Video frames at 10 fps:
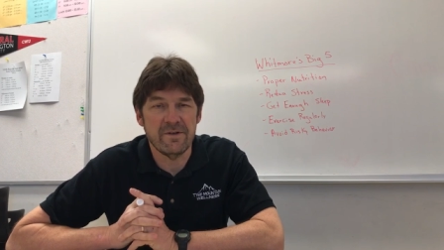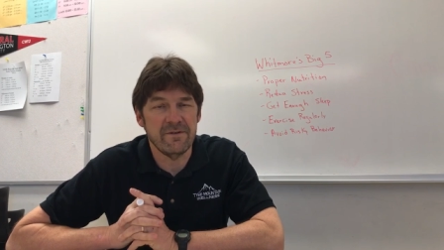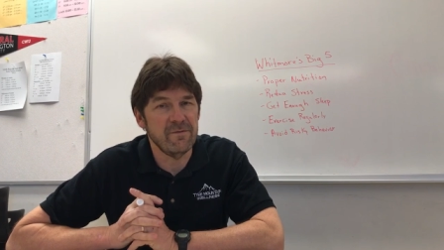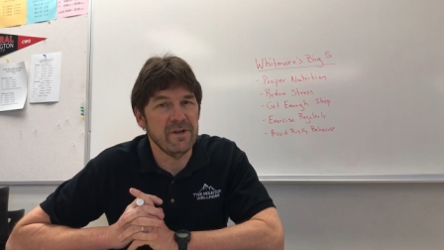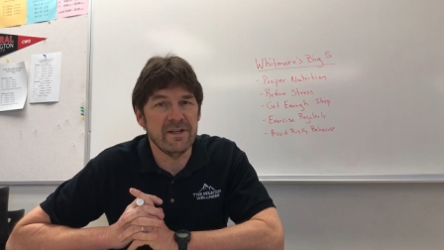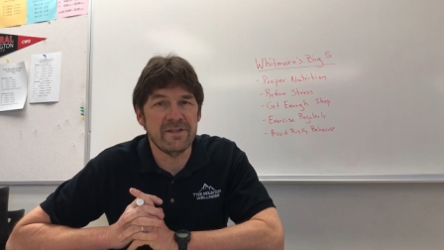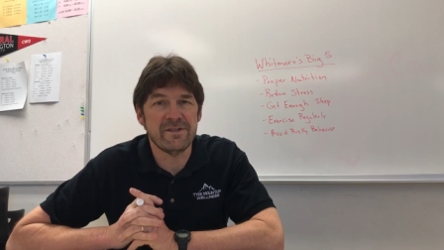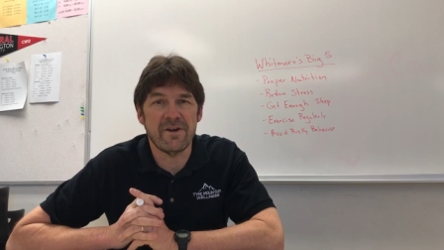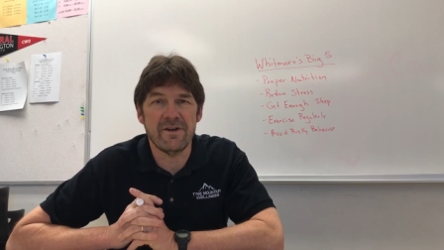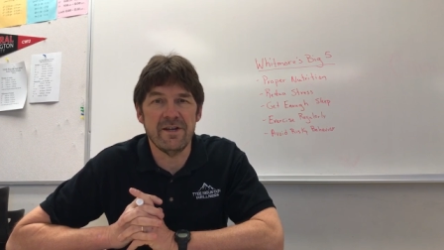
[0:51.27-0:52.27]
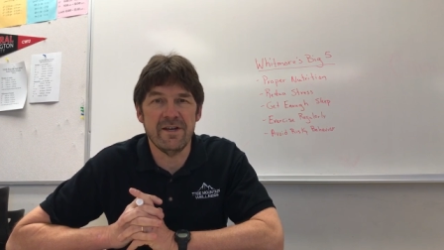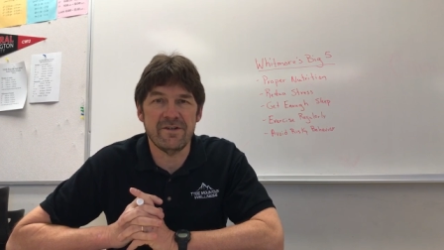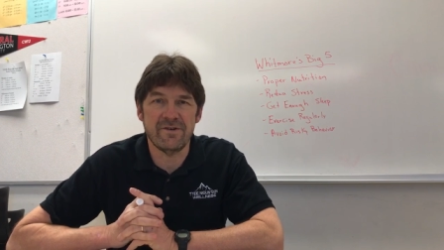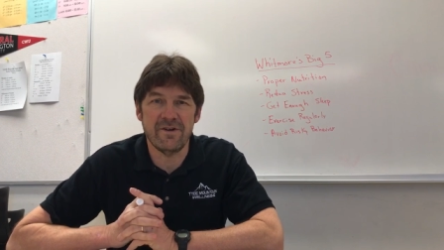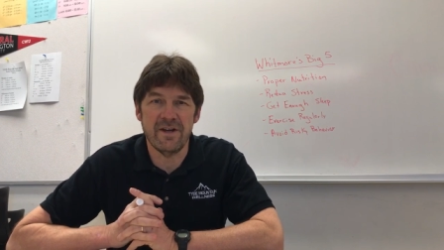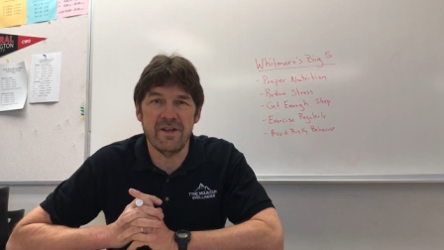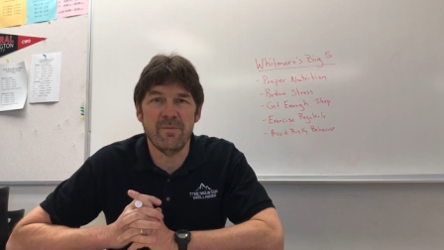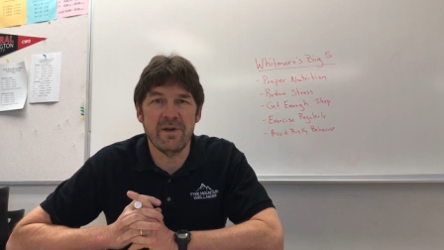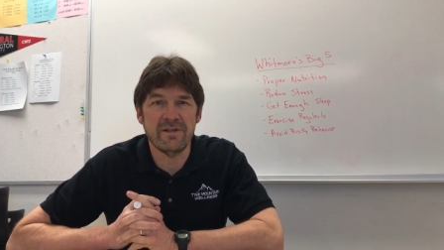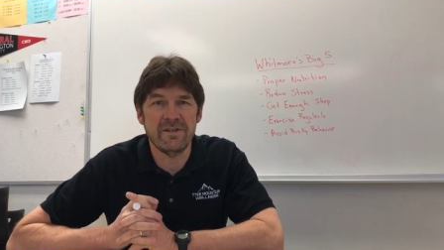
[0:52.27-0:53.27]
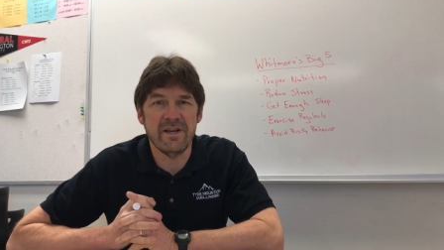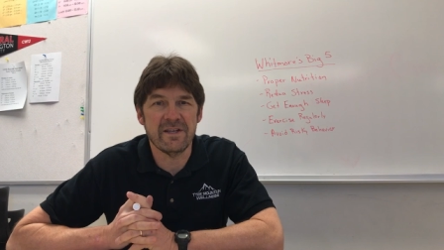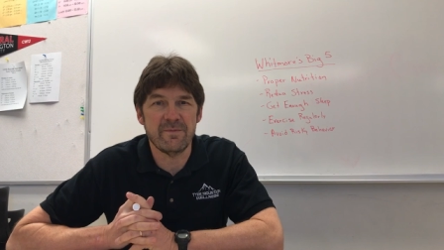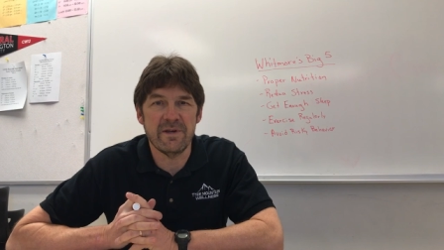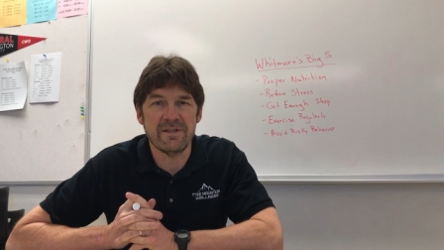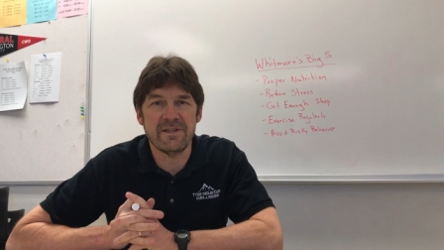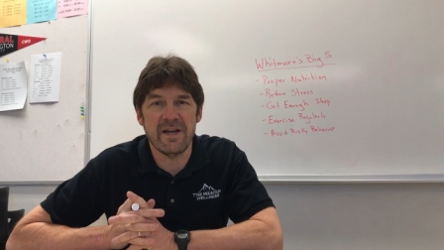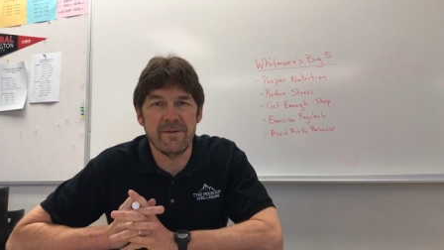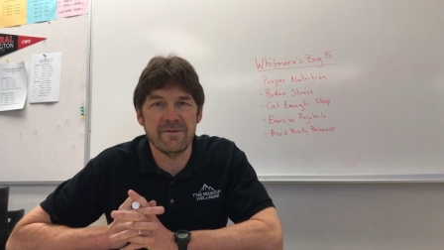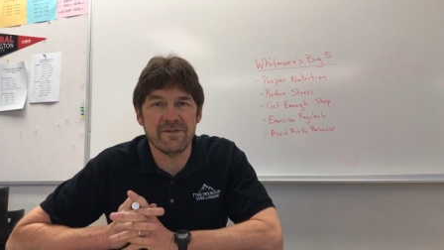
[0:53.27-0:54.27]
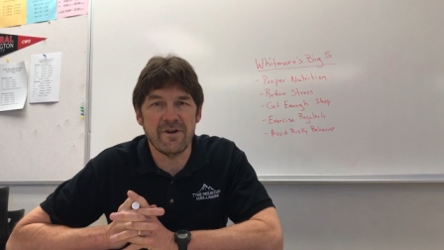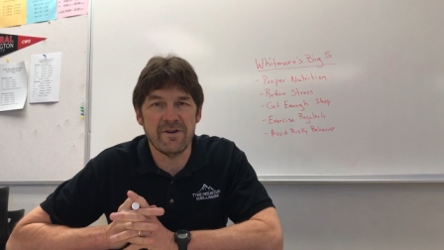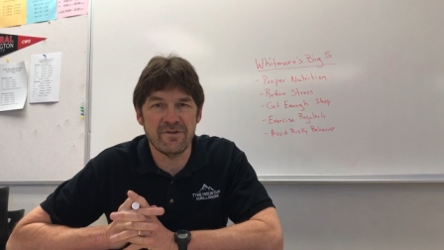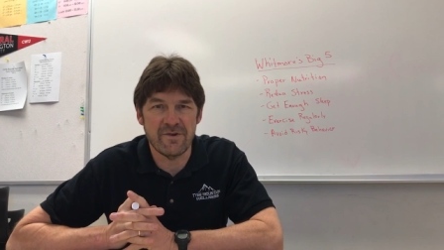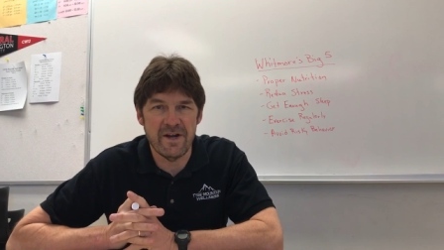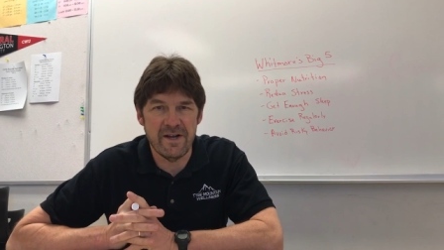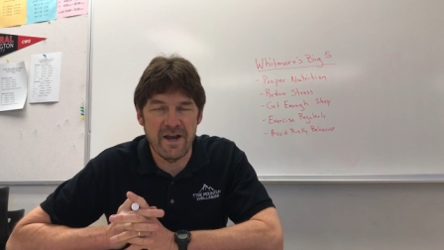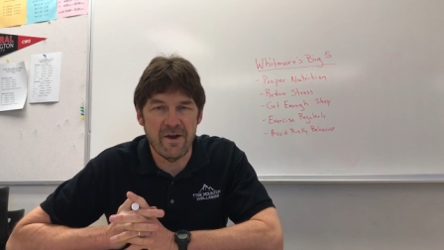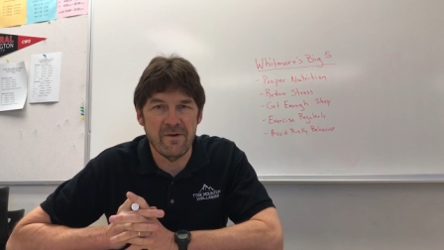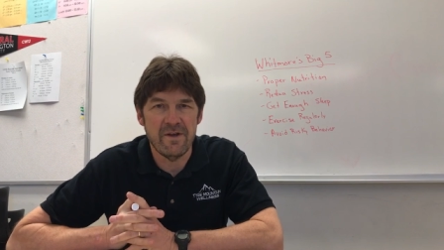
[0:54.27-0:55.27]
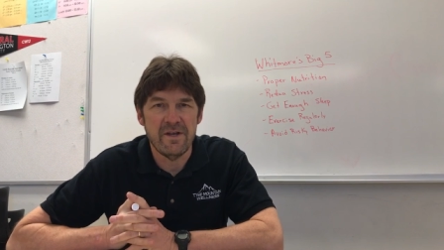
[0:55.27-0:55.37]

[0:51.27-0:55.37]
If we didn't start it yesterday, the best next best time to start is right now